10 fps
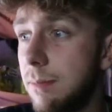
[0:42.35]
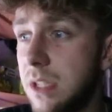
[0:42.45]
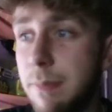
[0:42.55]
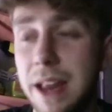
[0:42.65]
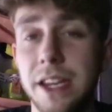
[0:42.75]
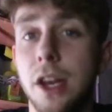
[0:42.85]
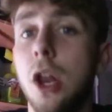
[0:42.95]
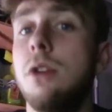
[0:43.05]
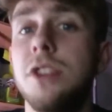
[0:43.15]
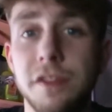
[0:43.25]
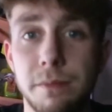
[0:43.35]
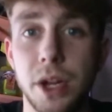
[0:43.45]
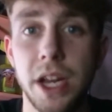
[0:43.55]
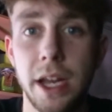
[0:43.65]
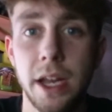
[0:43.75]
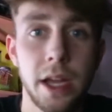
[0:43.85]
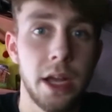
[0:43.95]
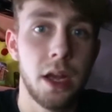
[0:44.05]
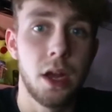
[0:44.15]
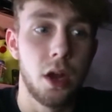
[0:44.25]
spending loads of money
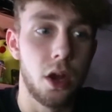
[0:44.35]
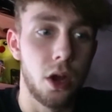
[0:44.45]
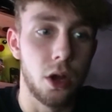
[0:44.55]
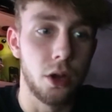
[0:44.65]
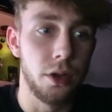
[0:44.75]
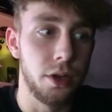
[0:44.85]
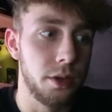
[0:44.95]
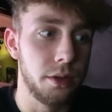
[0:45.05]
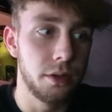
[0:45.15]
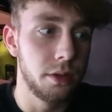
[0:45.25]
on